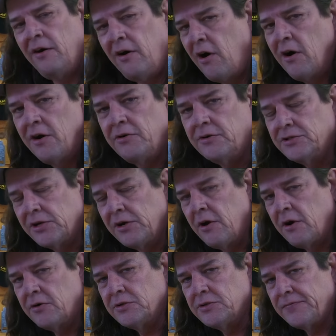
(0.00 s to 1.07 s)
hundreds and
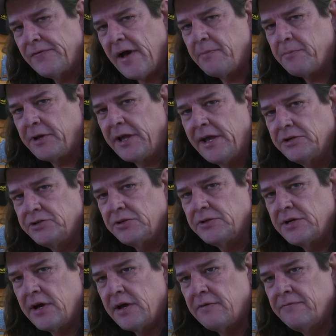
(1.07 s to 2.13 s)
hundreds of
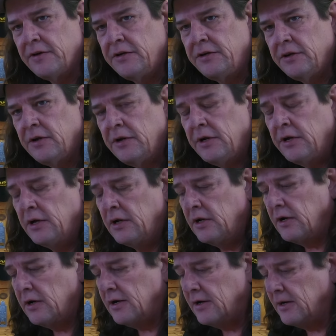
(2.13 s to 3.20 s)
applications out of it.
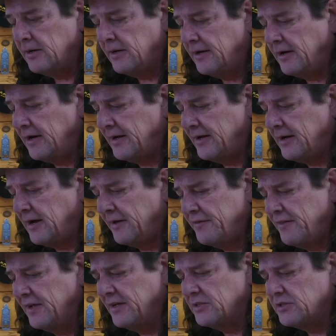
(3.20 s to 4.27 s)
I
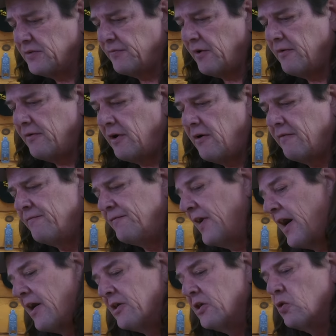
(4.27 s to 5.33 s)
think it's of
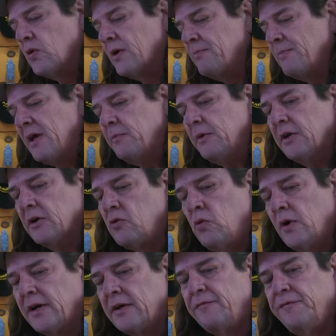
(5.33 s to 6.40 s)
value and maybe a
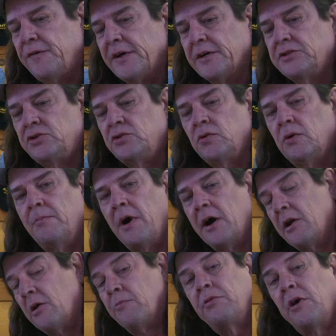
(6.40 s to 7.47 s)
quick fix to a
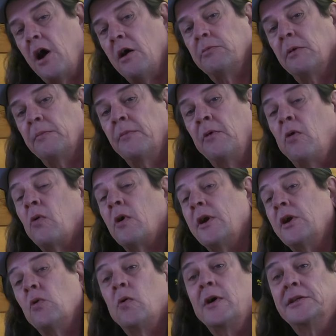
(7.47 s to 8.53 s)
minor problem or
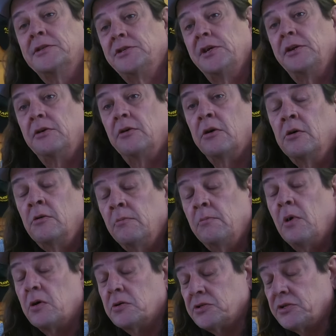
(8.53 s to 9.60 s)
annoyance in your
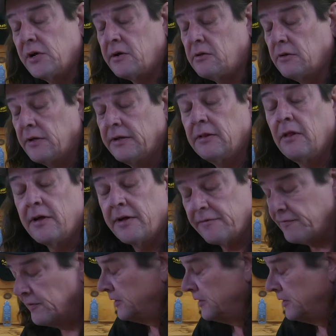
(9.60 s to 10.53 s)
motorcycling life.